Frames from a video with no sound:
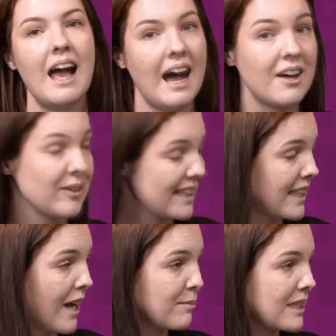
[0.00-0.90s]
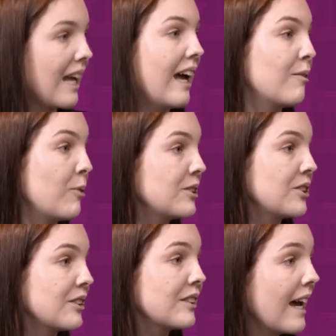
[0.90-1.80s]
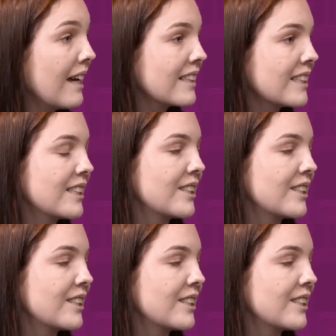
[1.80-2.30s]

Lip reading: how to accept and what to do next.